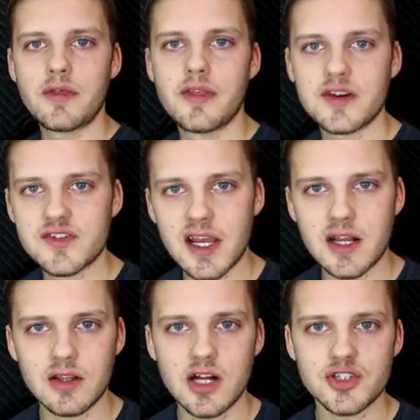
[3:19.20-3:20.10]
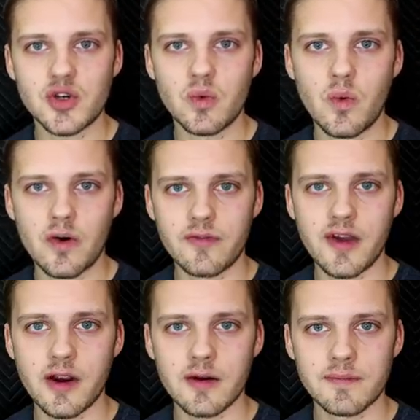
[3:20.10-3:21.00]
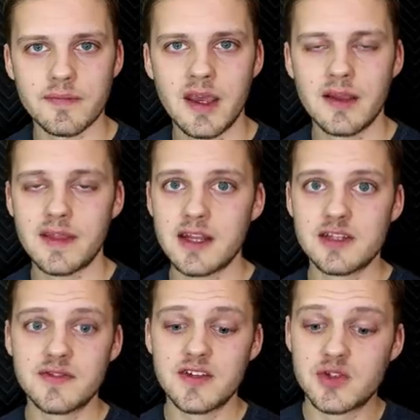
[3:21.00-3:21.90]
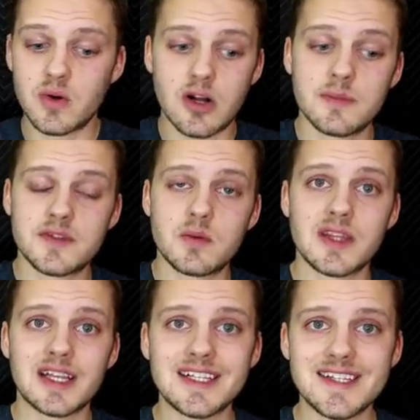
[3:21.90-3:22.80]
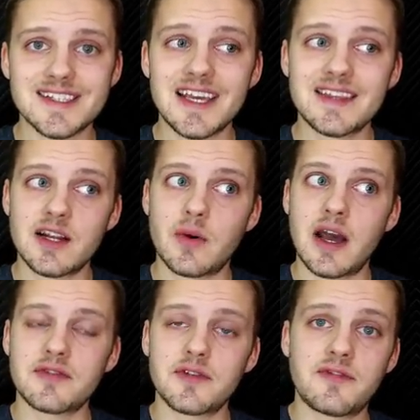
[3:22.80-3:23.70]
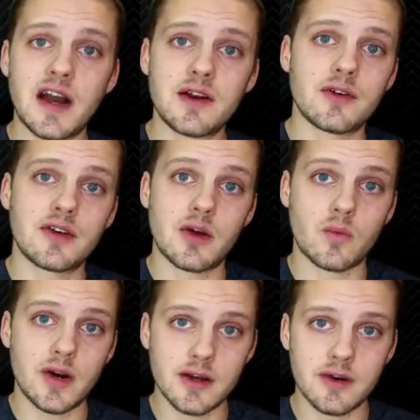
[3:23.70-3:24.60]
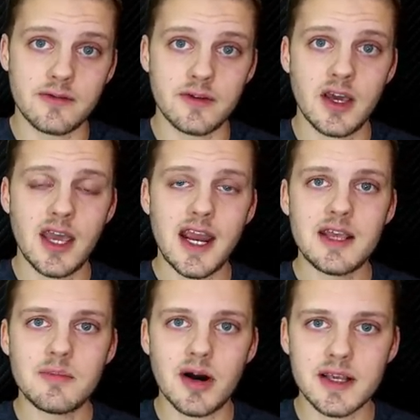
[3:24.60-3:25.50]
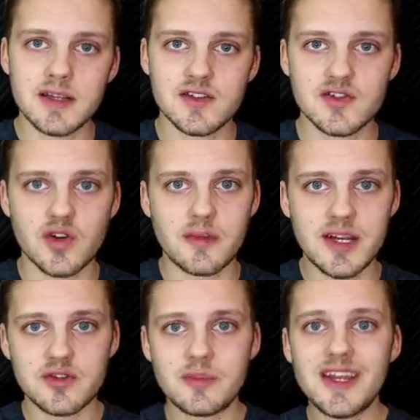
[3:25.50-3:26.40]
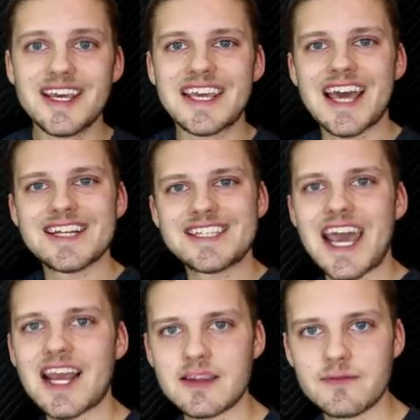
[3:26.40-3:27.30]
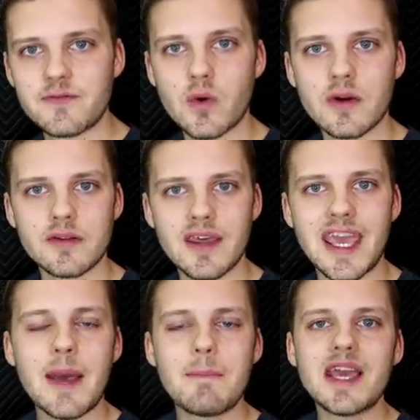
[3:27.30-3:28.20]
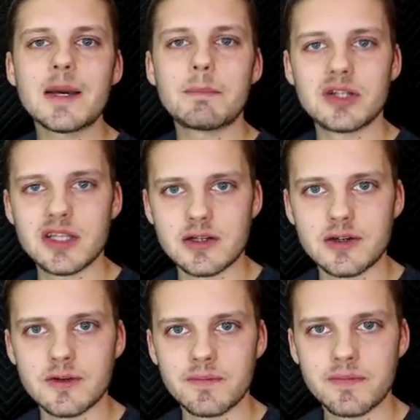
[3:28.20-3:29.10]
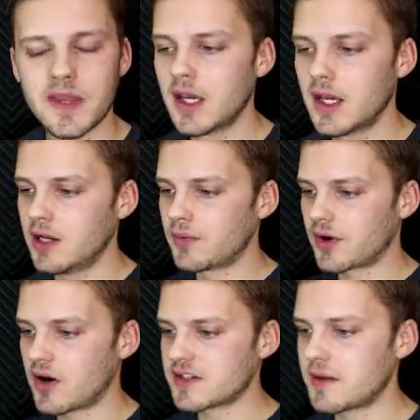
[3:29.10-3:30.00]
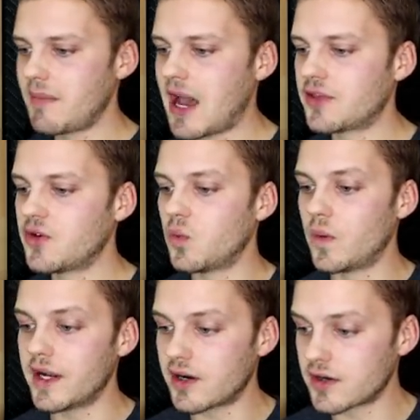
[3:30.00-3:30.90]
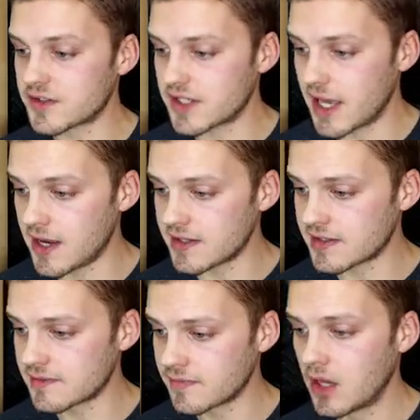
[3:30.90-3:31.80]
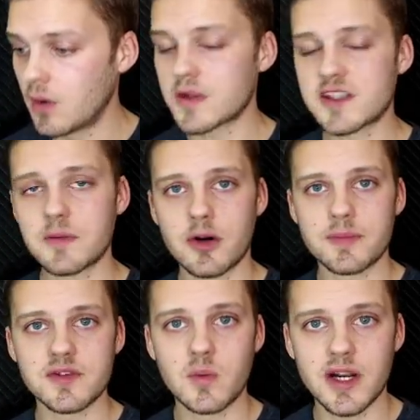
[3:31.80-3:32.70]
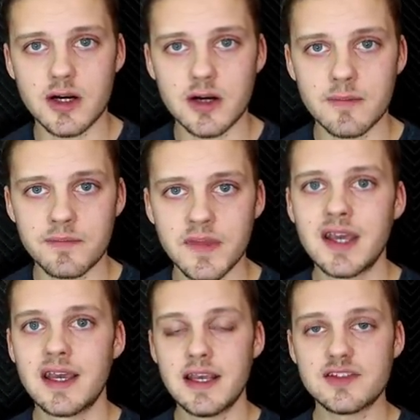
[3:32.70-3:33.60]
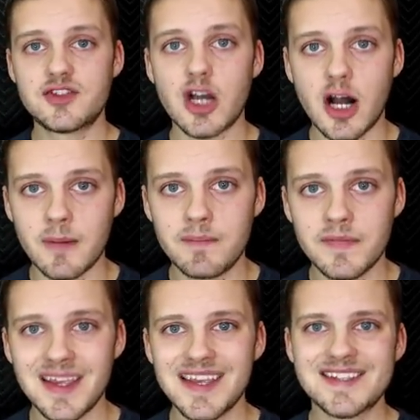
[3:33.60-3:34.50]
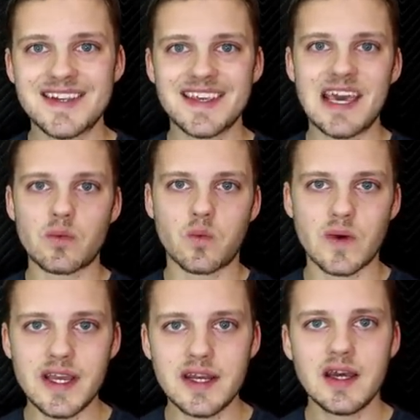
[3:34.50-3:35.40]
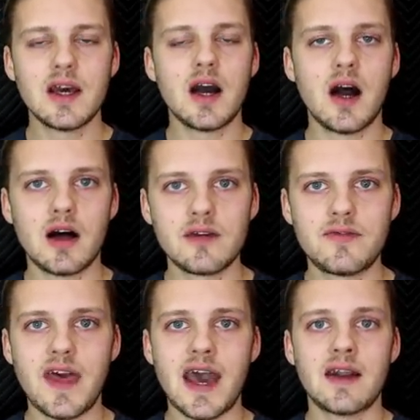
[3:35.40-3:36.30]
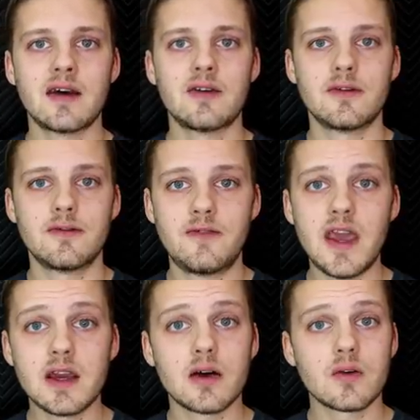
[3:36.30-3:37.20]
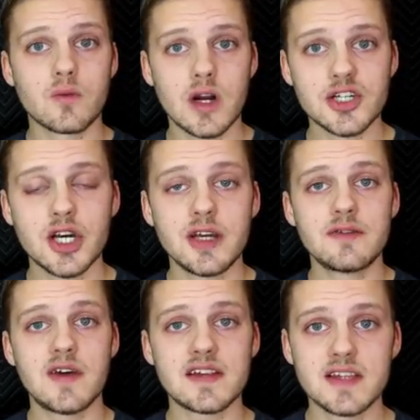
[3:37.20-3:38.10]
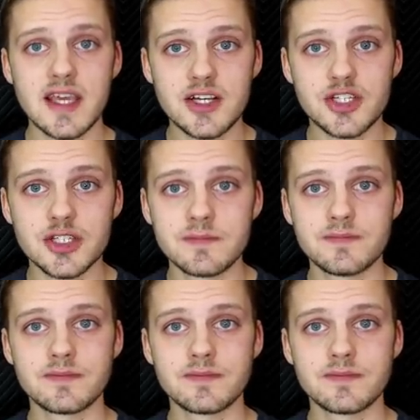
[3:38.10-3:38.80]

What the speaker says: their psychological warfare. That individual comes in with a clean slate, they don't have to fire or get rid of anybody, so the mainstream media can't attack them for it. They can't make it political. In regards to Matthew Whitaker's case, what's the purpose of Whitaker? His job is to get rid of that fake Russia investigation.